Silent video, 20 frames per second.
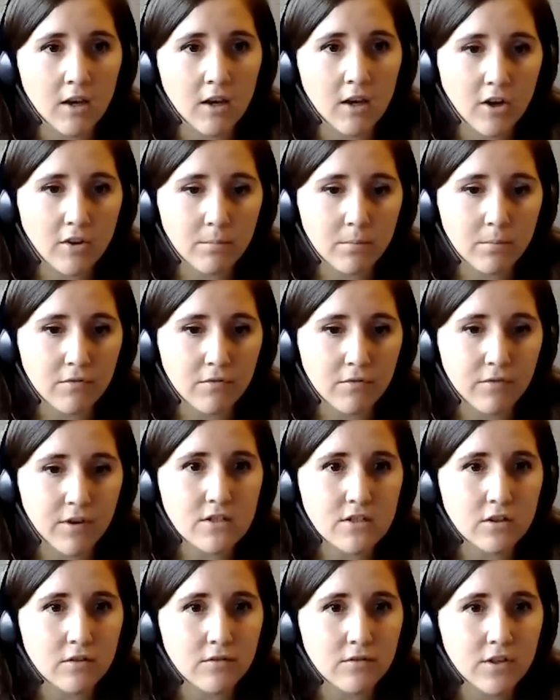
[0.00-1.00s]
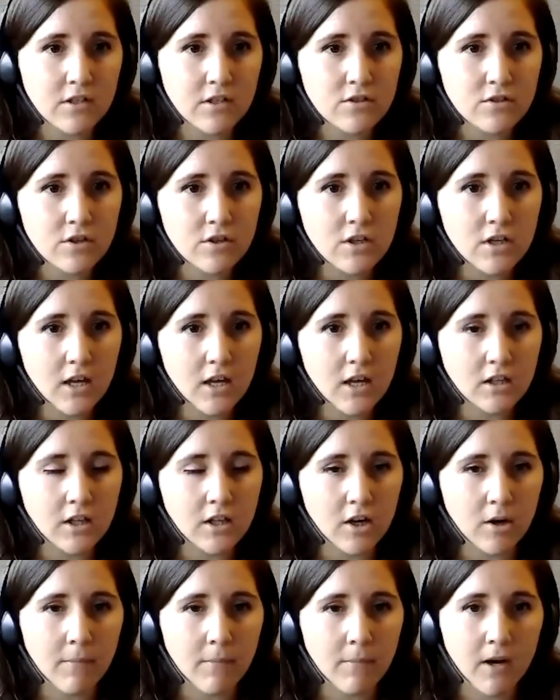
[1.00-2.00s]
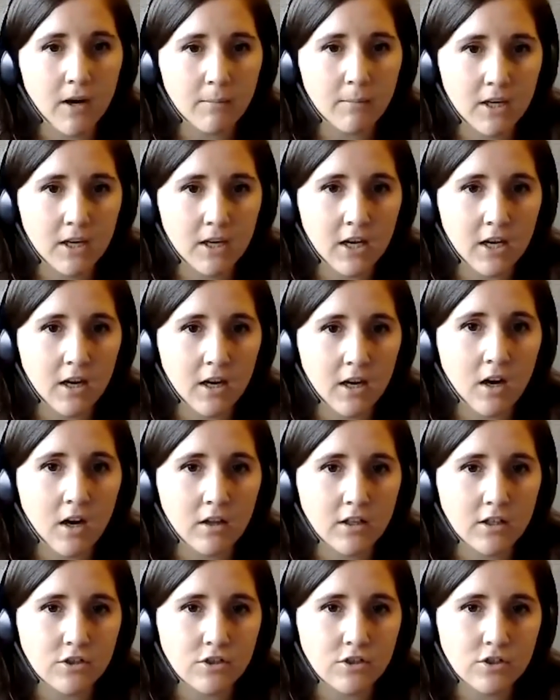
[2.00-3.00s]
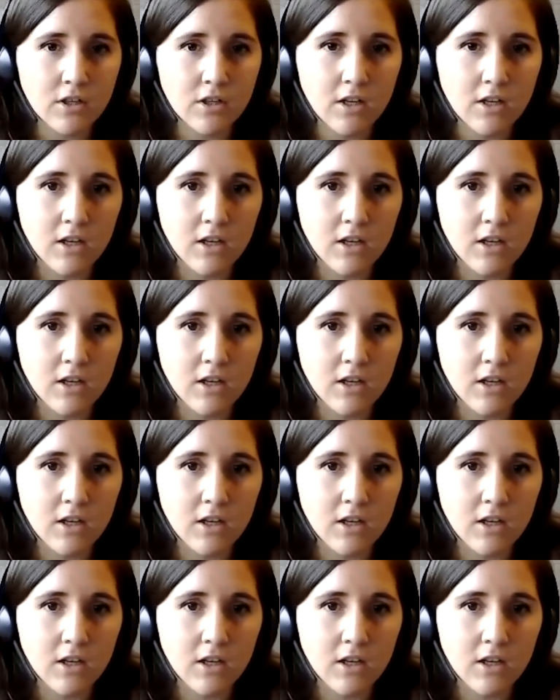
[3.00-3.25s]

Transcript: Roth Professor of History at Claremont McKenna College.